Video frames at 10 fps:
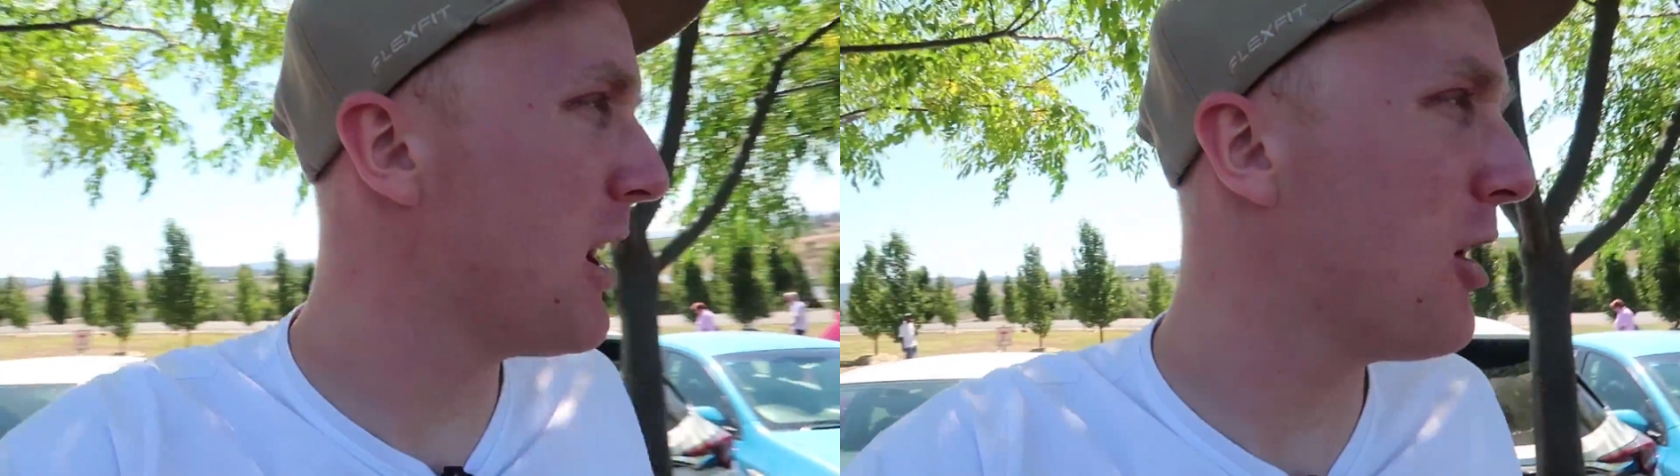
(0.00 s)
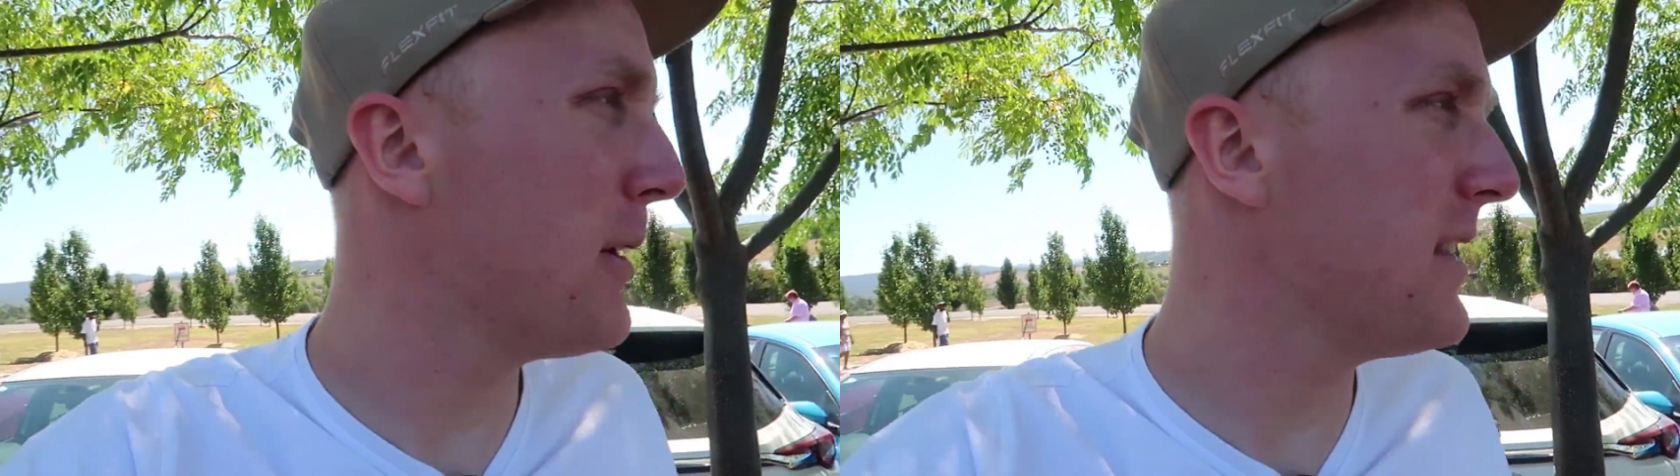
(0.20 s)

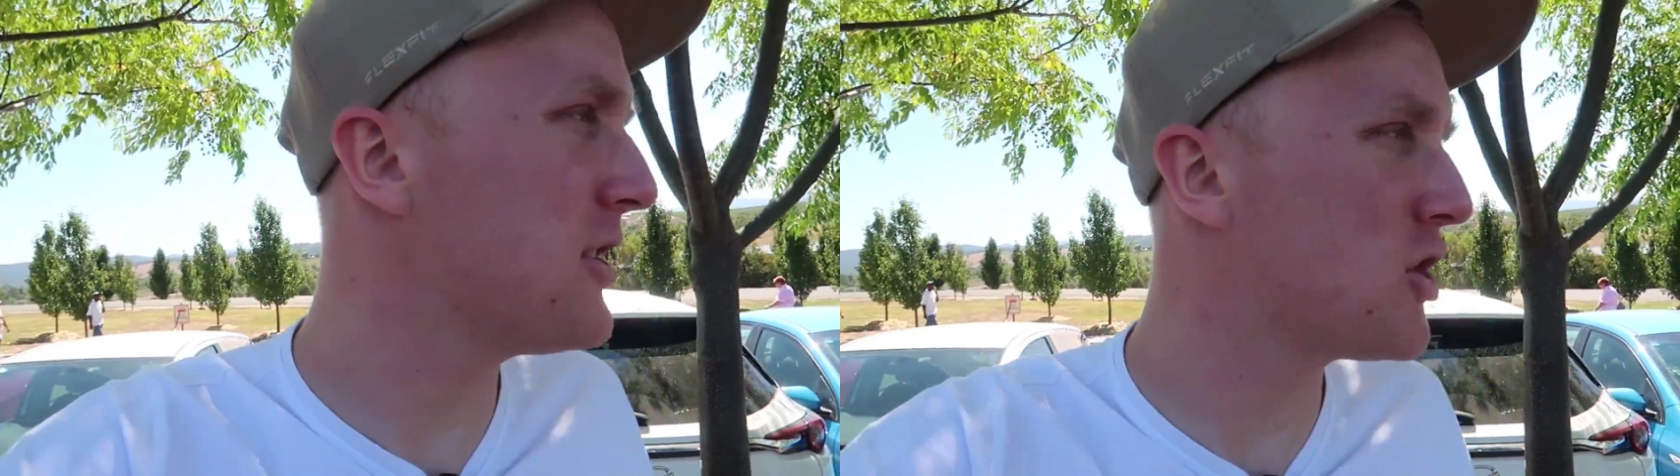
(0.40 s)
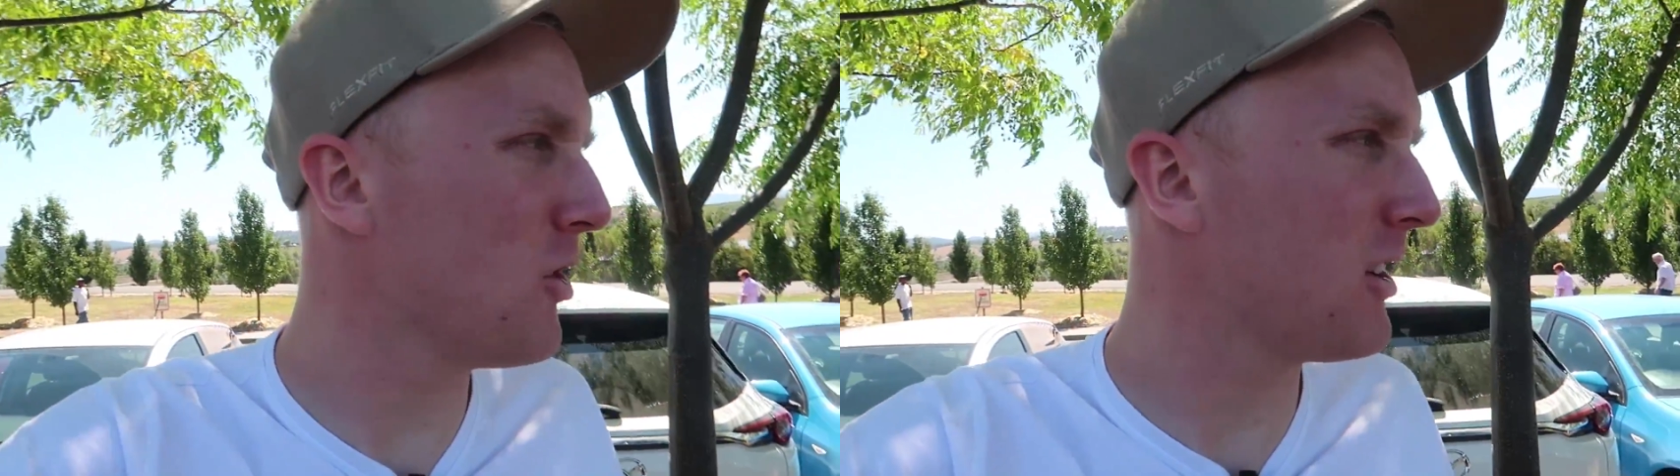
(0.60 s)
where are we?
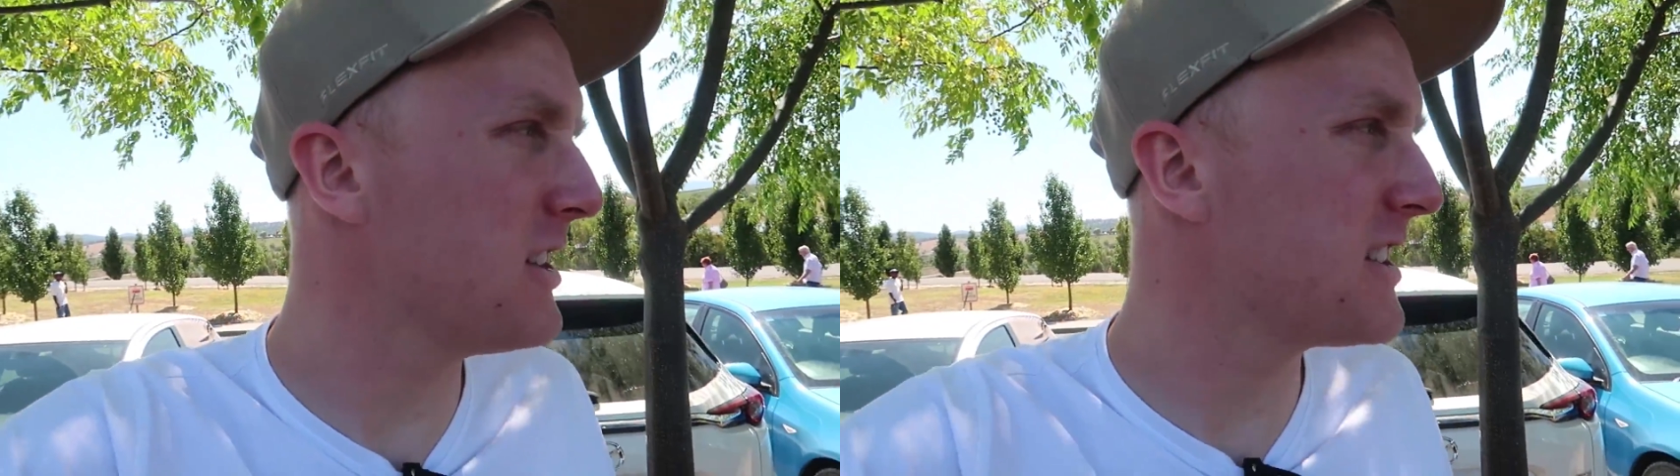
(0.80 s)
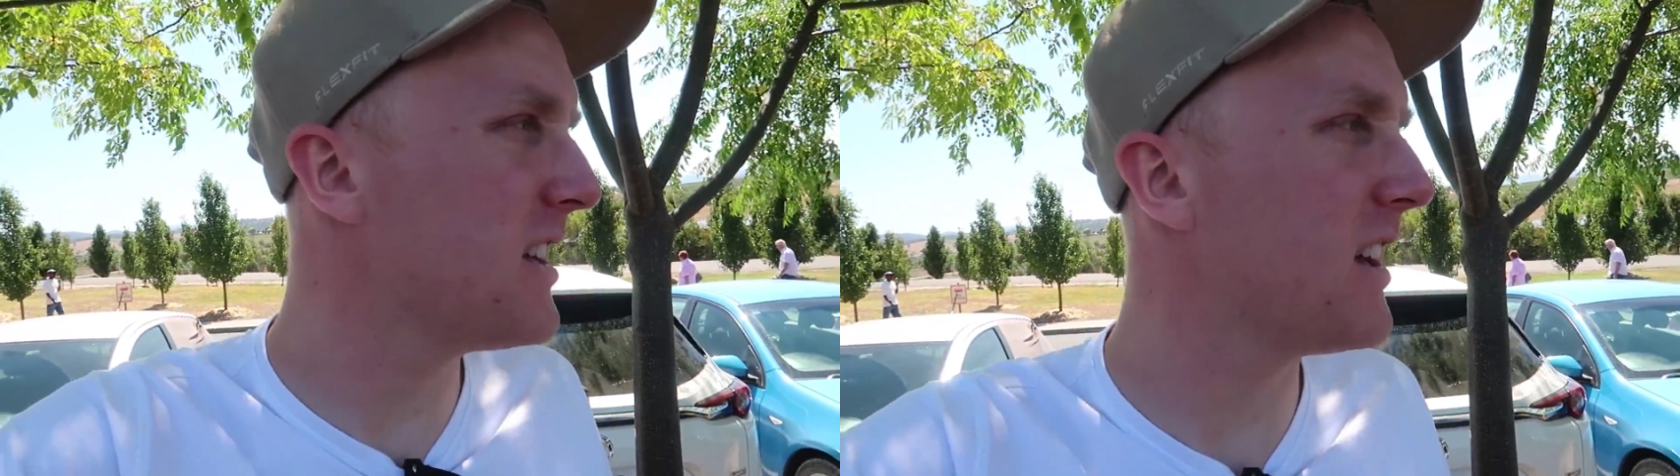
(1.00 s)
The
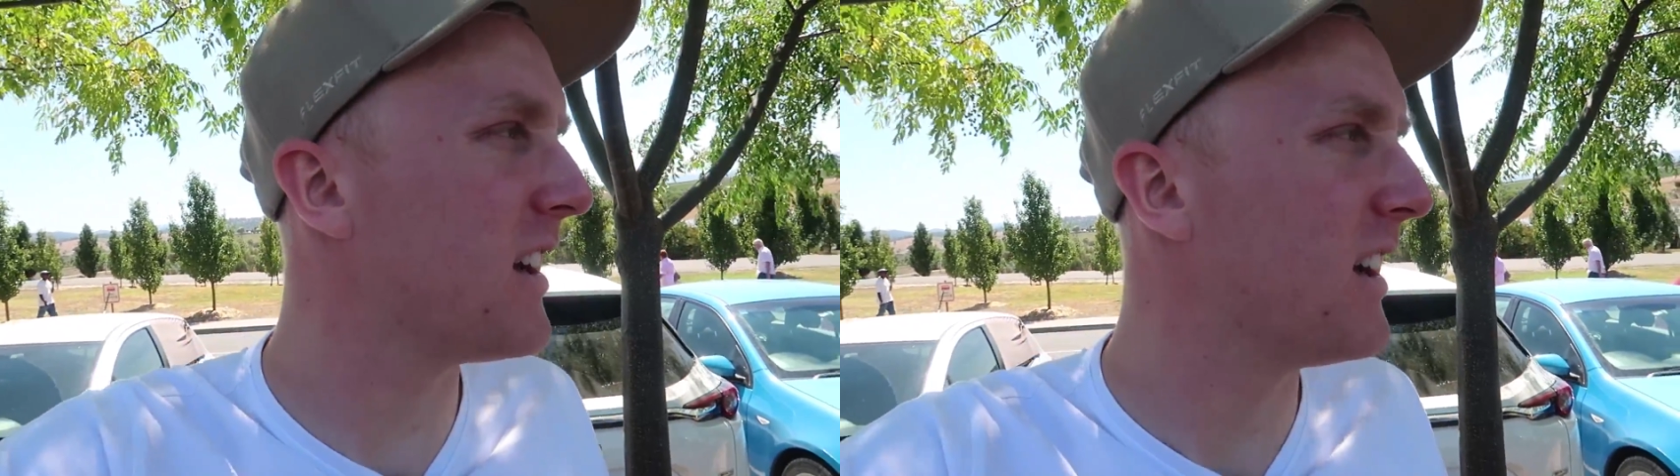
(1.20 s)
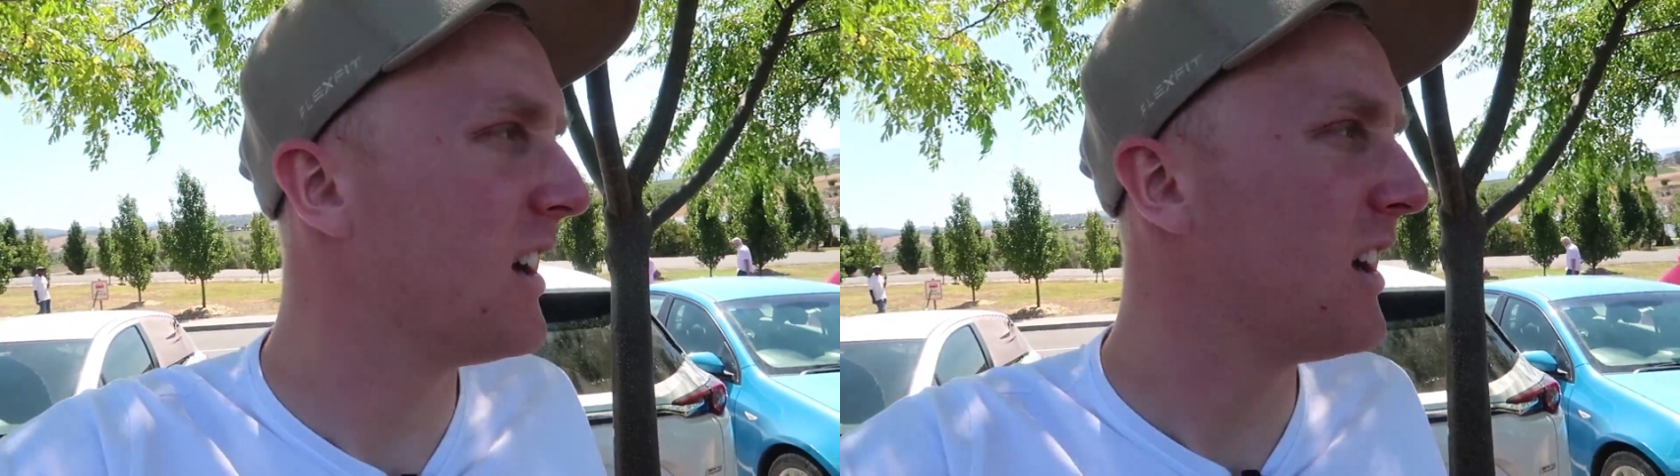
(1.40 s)

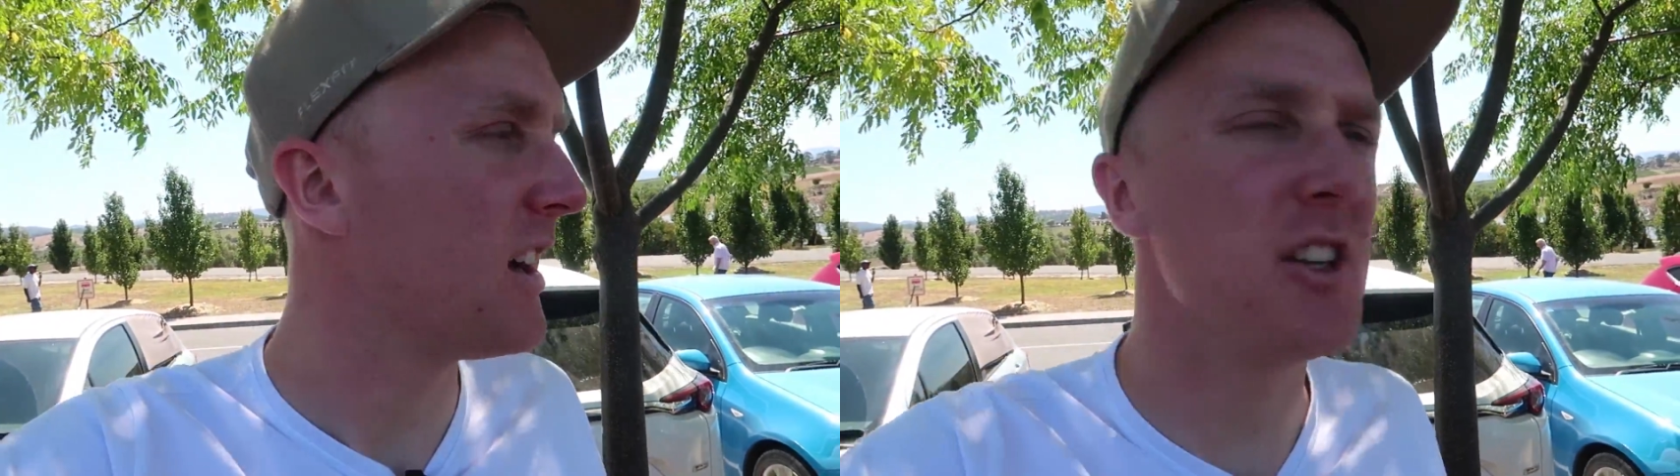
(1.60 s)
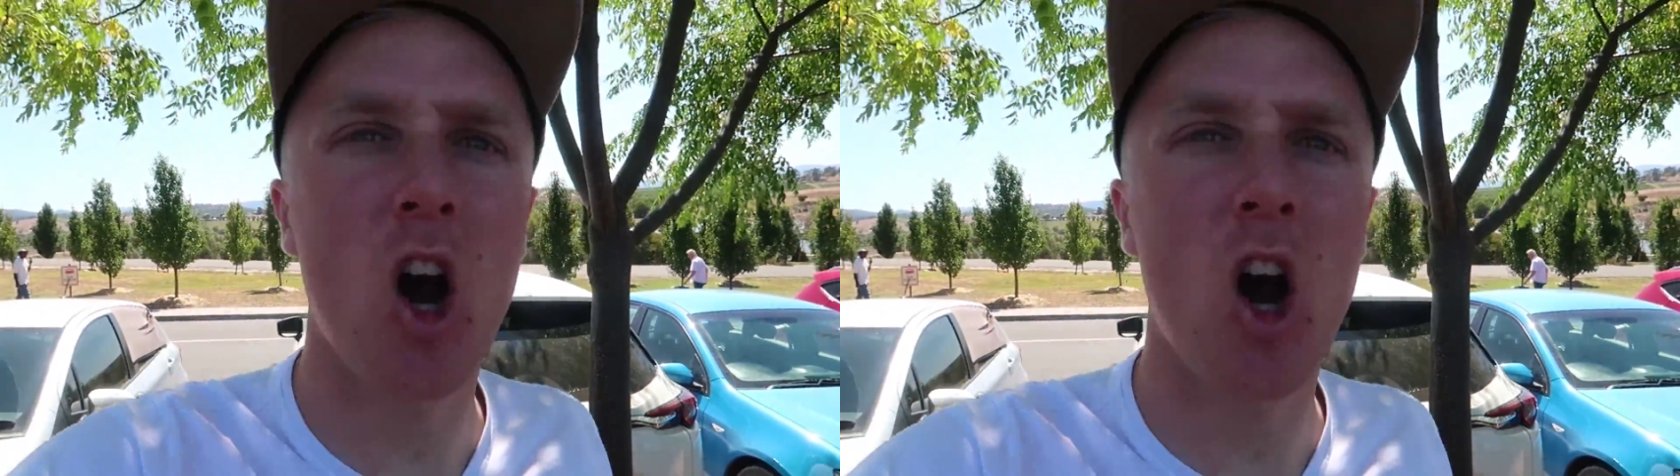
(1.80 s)
Chocolatier.